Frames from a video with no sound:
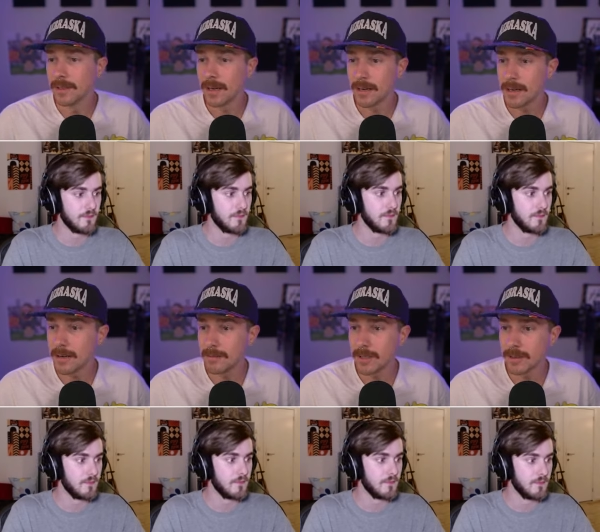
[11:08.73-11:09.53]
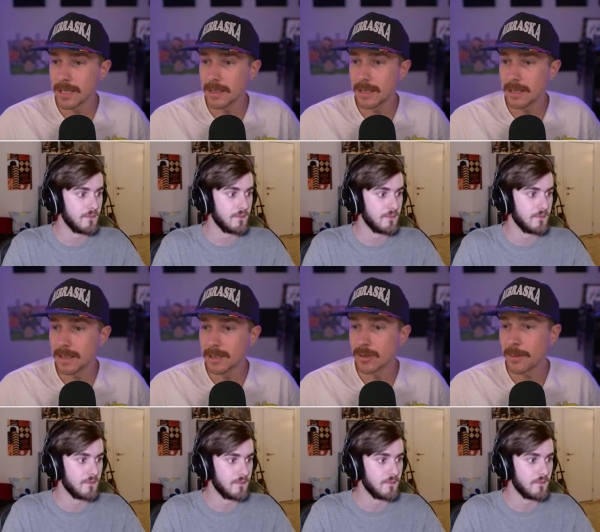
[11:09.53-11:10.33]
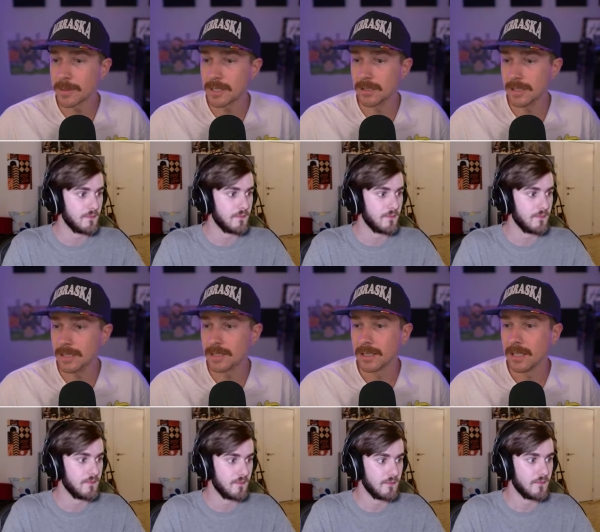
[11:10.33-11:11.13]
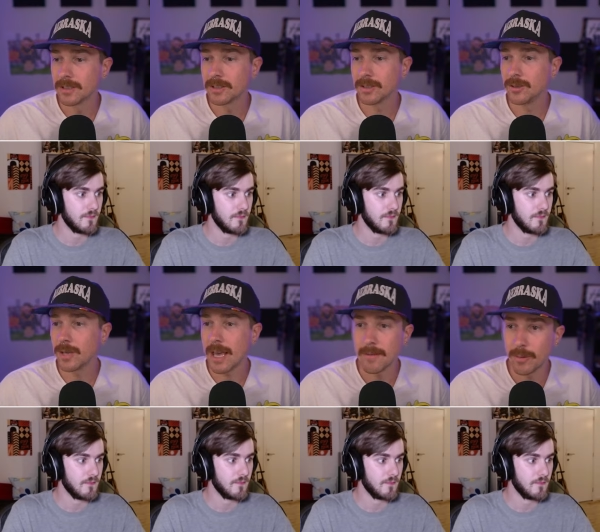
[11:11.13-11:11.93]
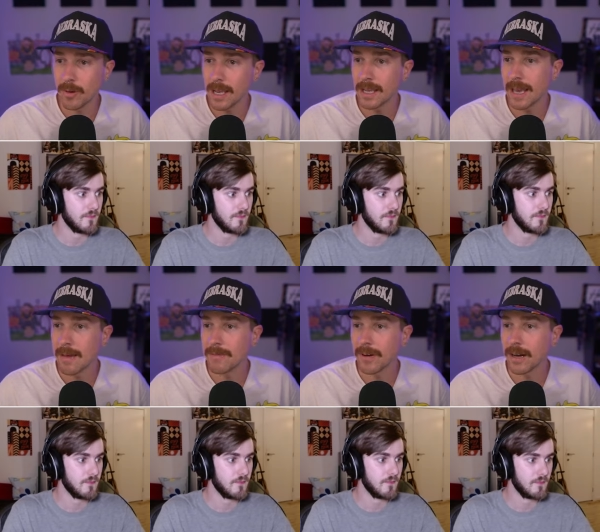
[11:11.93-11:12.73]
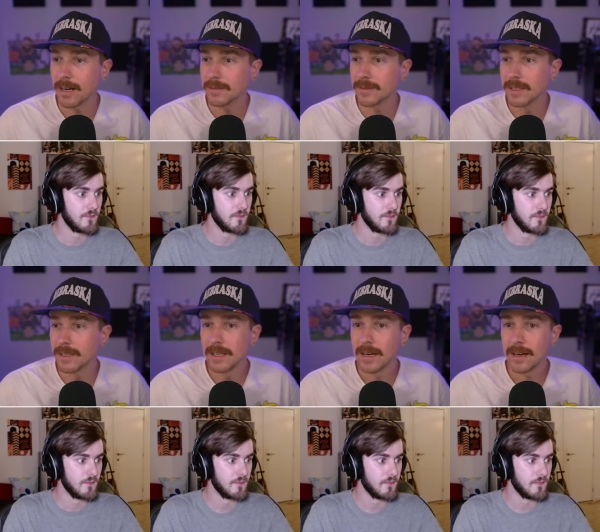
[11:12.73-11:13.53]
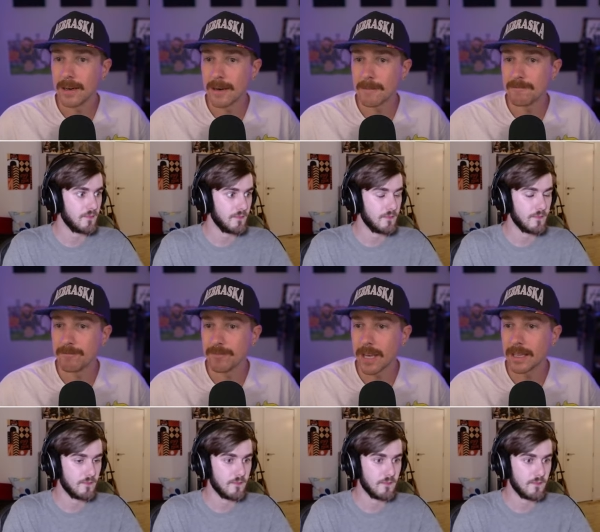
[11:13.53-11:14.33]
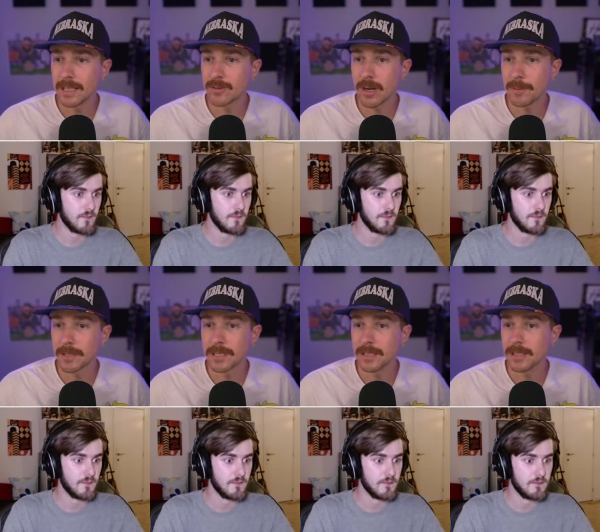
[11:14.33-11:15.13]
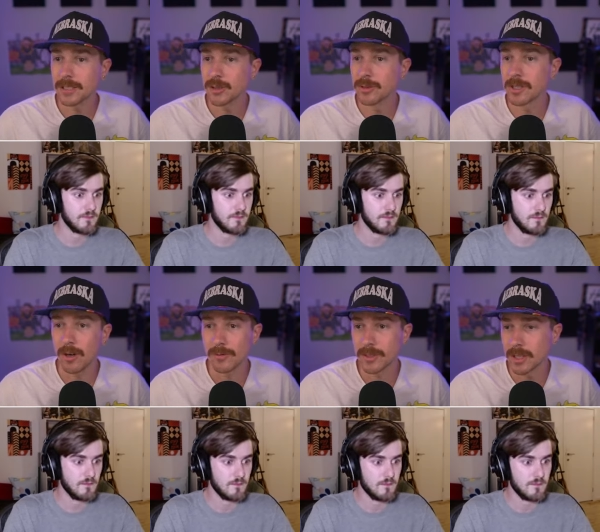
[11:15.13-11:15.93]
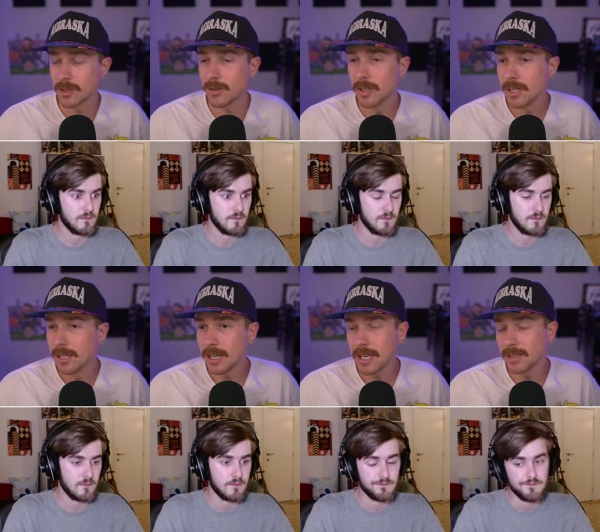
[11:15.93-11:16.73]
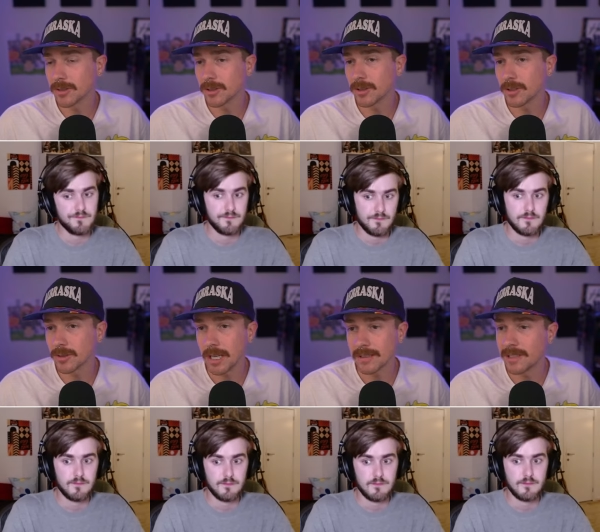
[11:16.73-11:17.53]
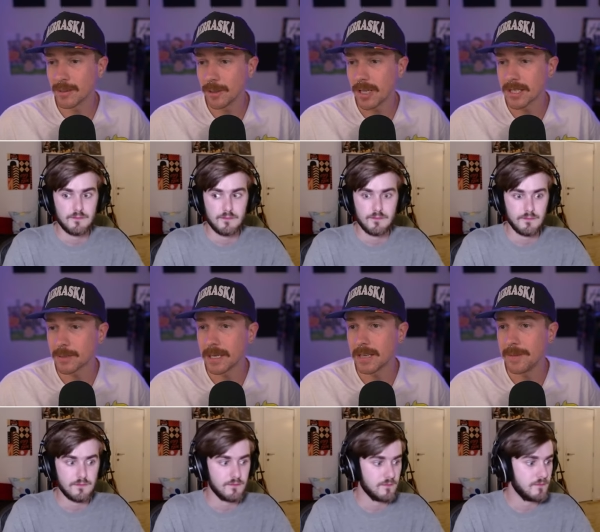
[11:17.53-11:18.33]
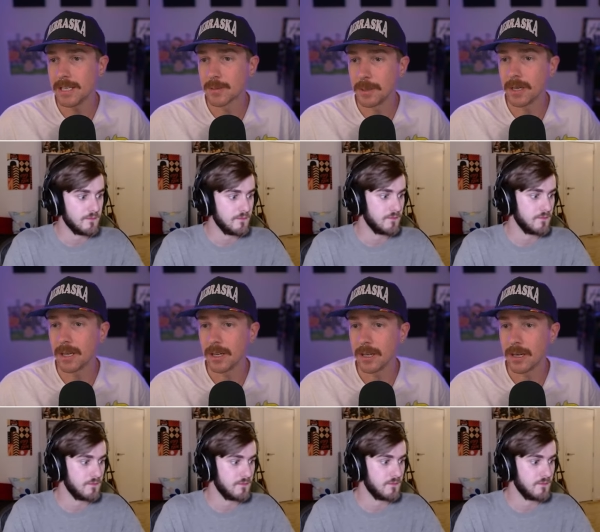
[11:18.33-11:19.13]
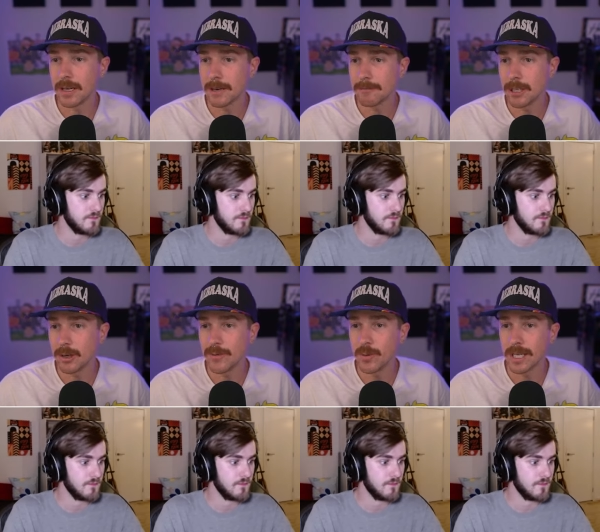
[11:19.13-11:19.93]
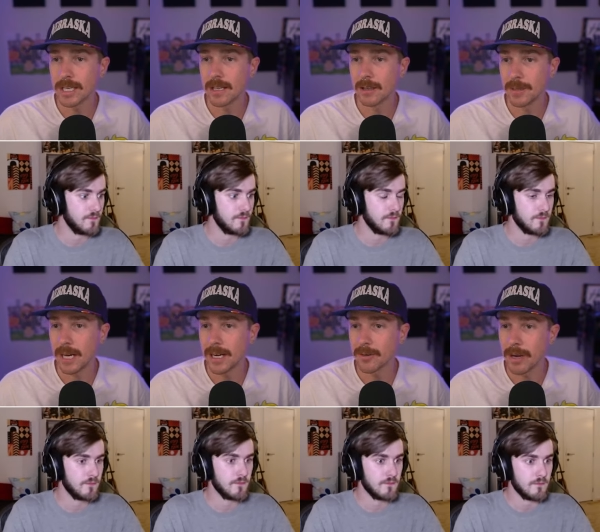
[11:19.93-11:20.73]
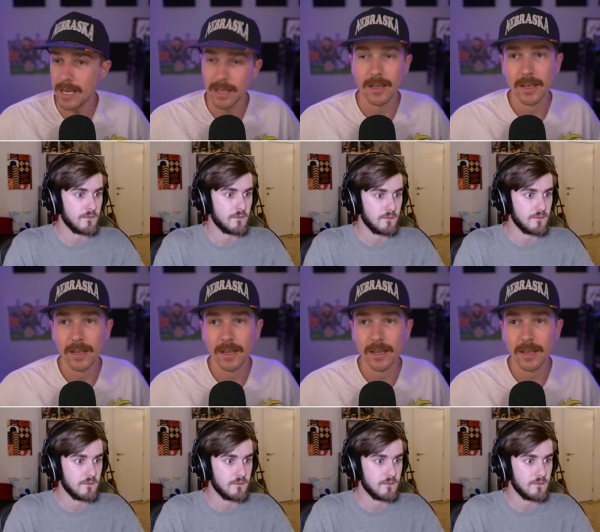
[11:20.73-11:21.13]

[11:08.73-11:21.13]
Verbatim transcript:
Speaker 1: they drop a series to Endpoint in game 5, and they drop a series to Resolve. So, and those are not terrible losses by any means, but if you want to get a little bit higher rating,